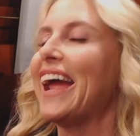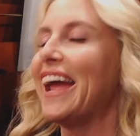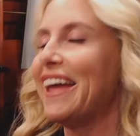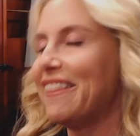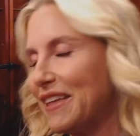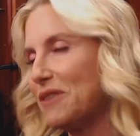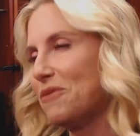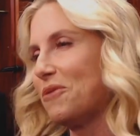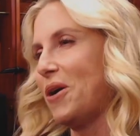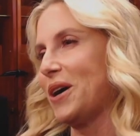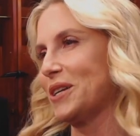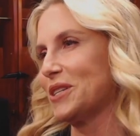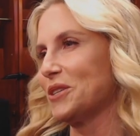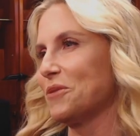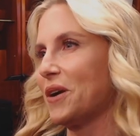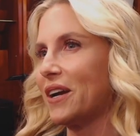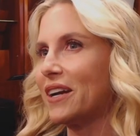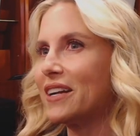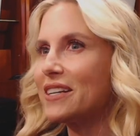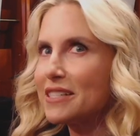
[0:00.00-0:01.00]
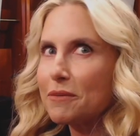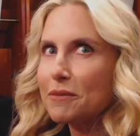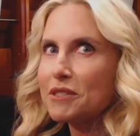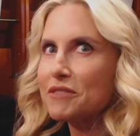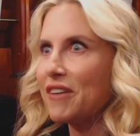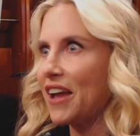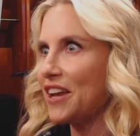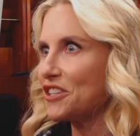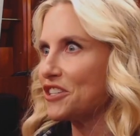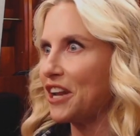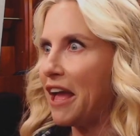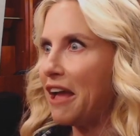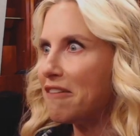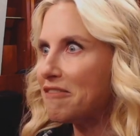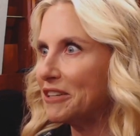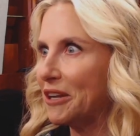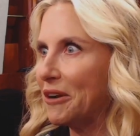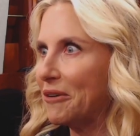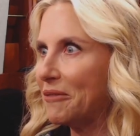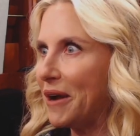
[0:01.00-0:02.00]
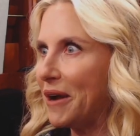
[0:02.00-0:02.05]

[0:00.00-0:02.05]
And then walk to work, because it was Fashion Avenue.